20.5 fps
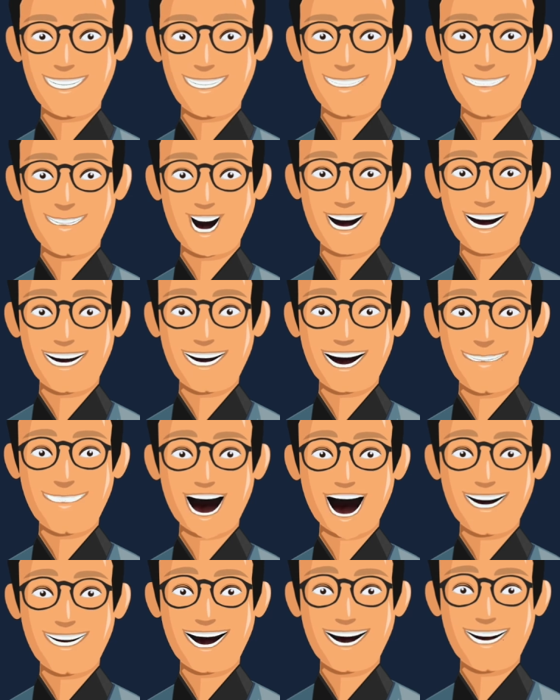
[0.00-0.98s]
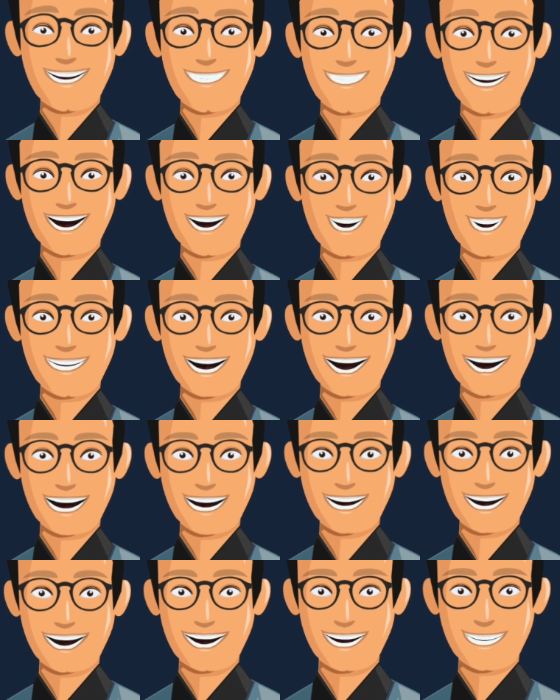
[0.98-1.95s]
Content marketing means
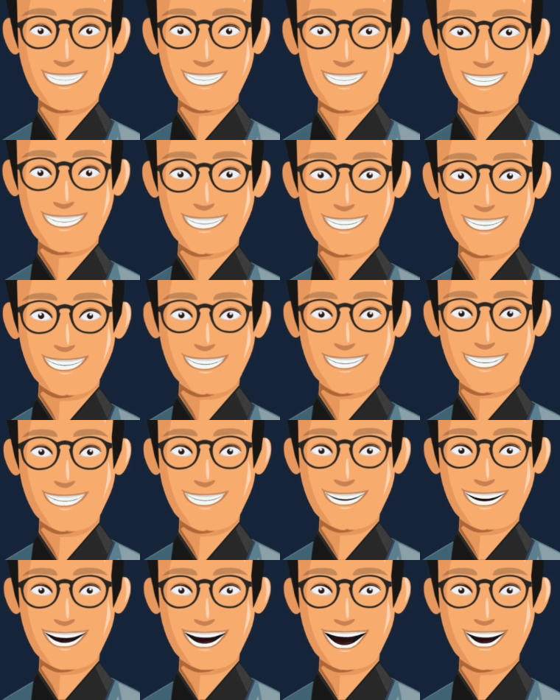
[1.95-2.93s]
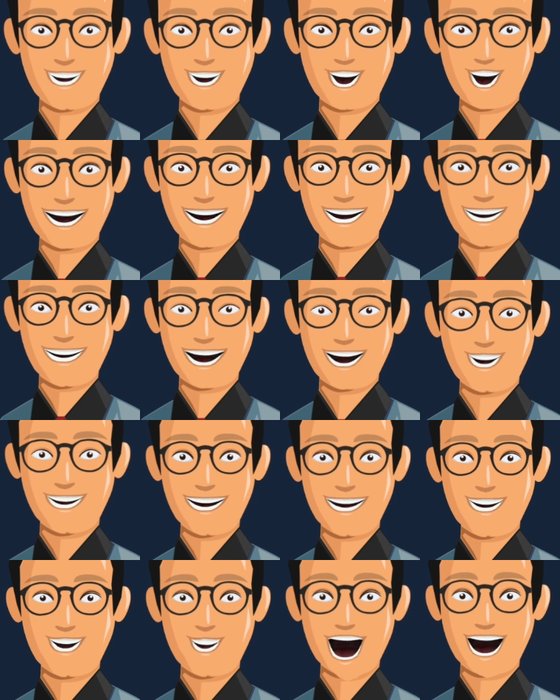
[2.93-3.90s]
business. In today's
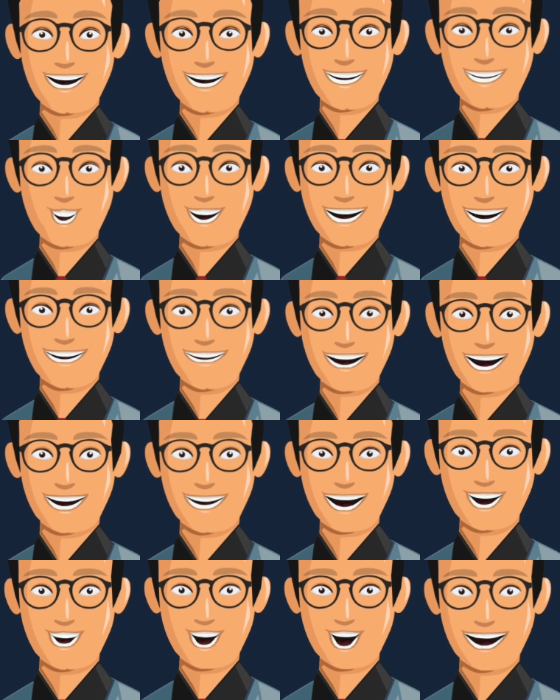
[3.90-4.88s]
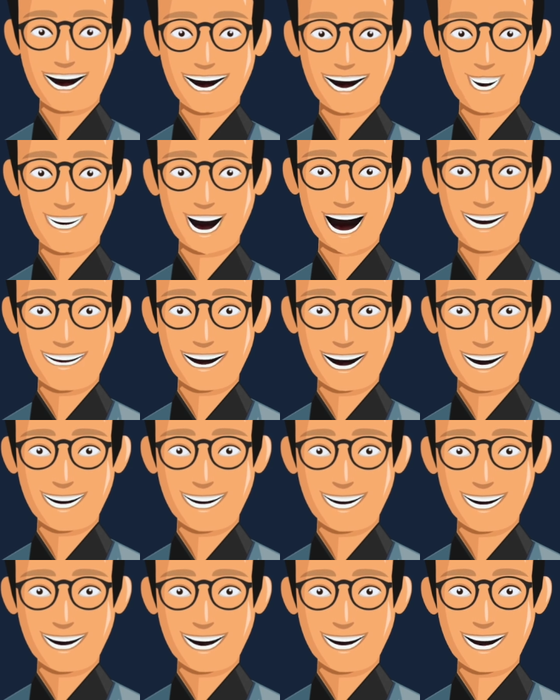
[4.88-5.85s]
digital world where information is abundant,
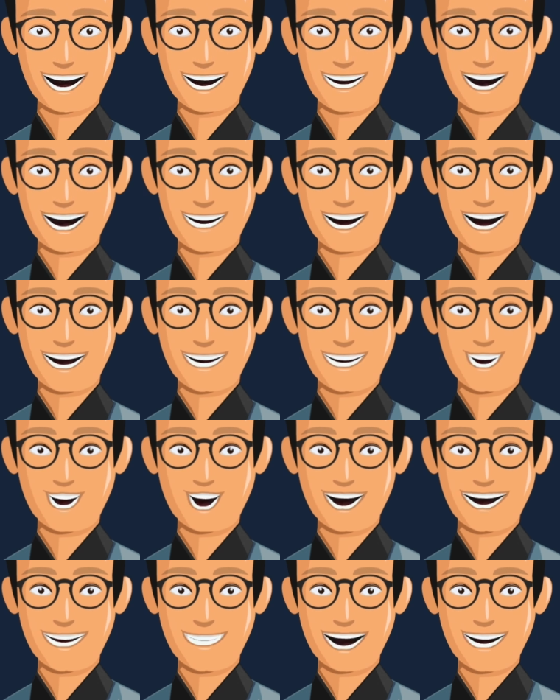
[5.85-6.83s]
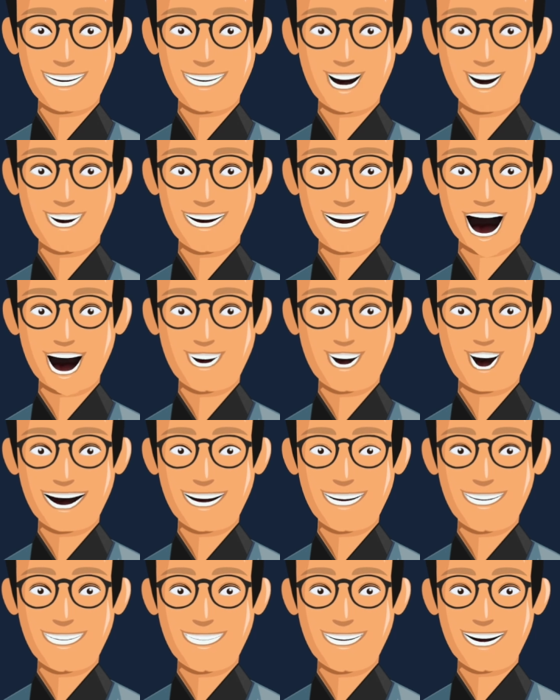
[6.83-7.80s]
it takes more than just factual
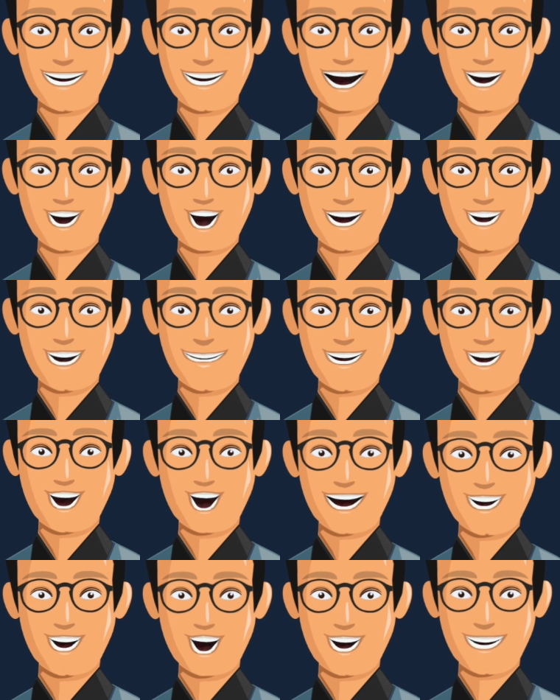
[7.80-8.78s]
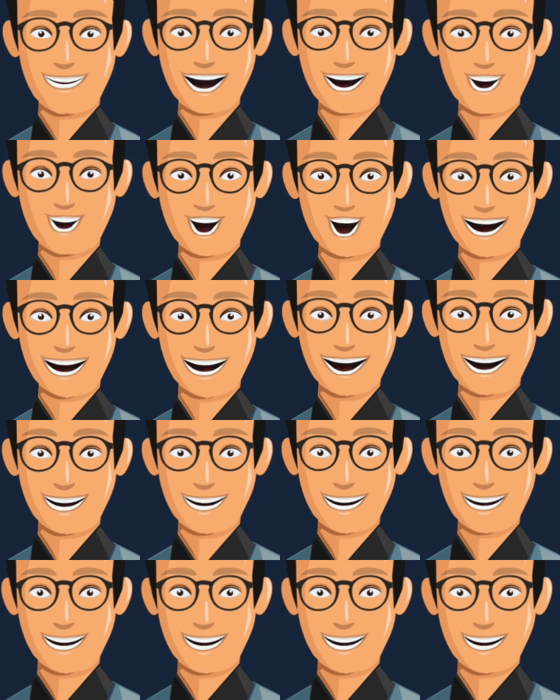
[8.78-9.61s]
content to convince potential patients.